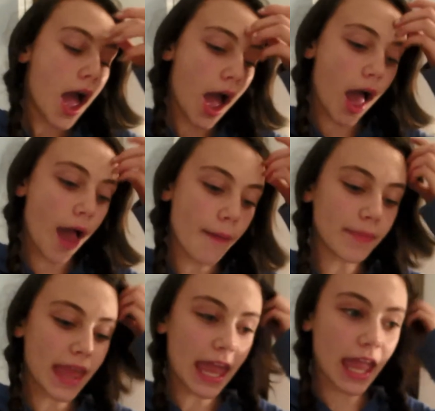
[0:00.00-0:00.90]

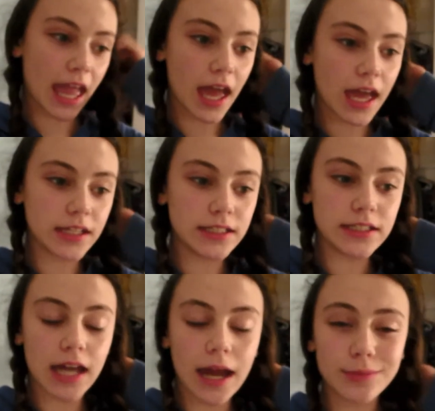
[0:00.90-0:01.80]
um,
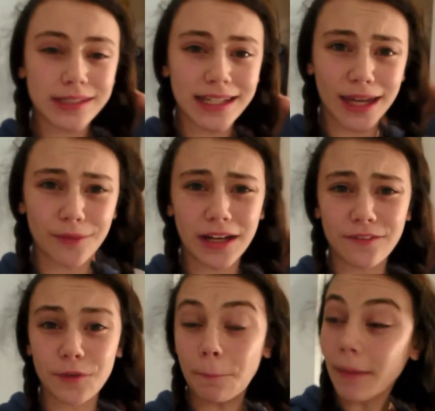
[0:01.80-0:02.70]
and I'm just going to get ready
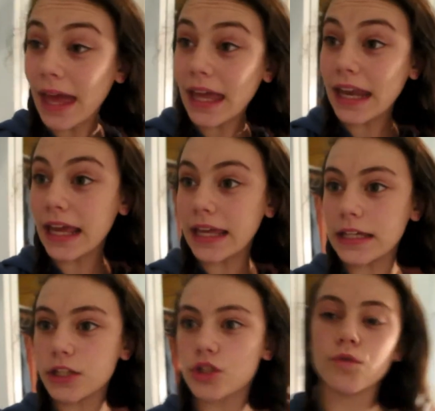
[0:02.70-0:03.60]
for bed
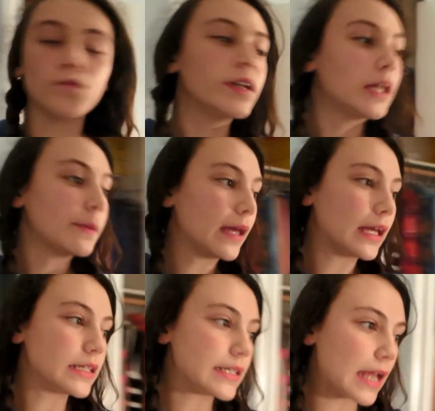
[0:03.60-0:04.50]
and read a
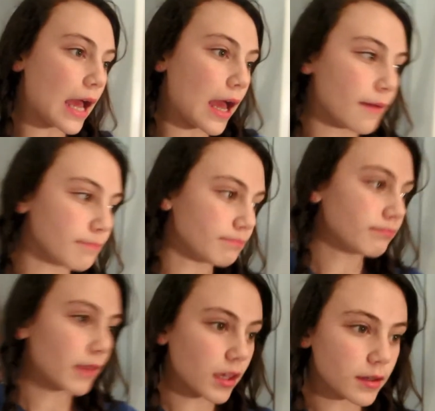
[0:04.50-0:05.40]
bit. Um,
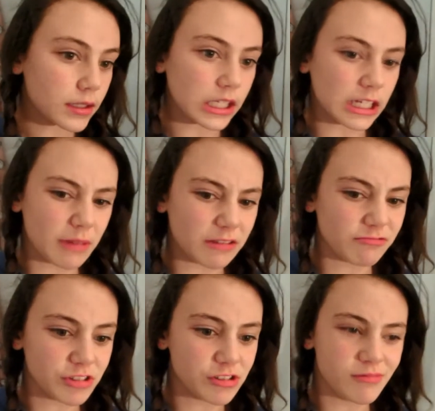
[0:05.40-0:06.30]
clean my
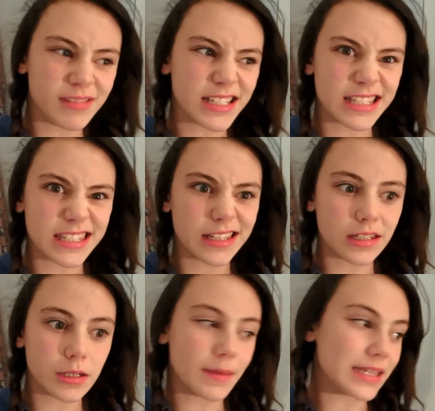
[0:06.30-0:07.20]
room because it's a
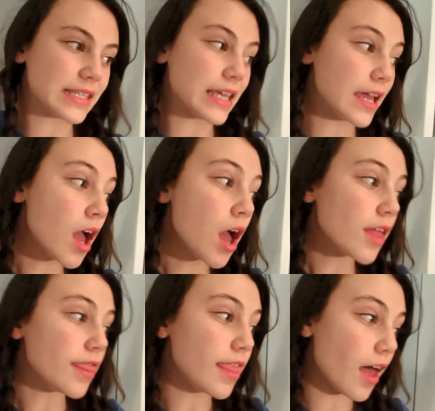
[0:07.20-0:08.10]
little messy.
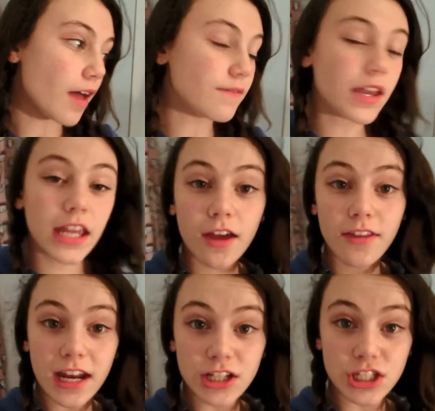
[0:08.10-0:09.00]
The video
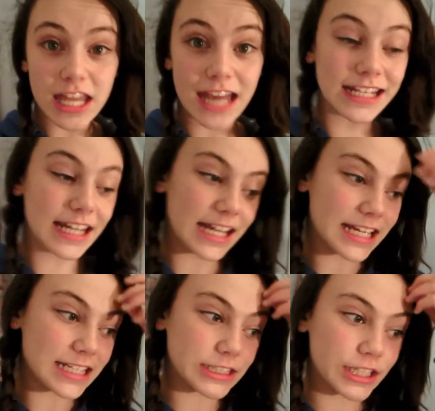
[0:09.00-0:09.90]
that I just edited
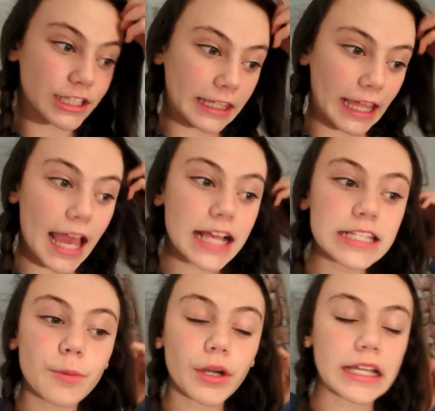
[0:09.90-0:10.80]
is currently
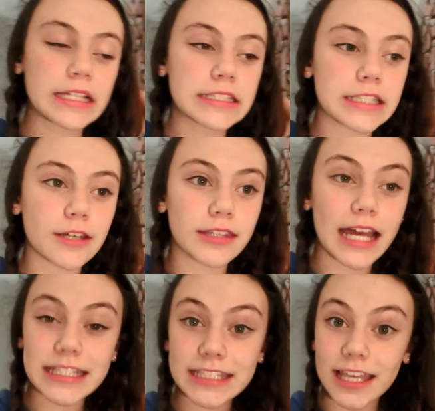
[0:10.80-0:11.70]
exporting, so
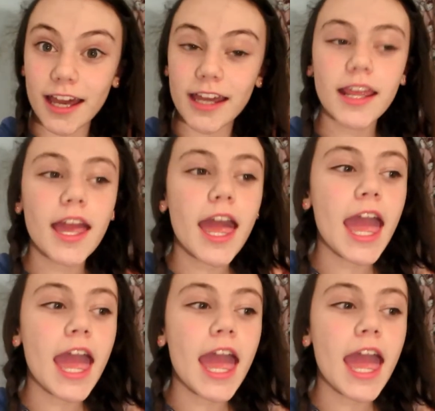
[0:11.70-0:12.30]
that's good.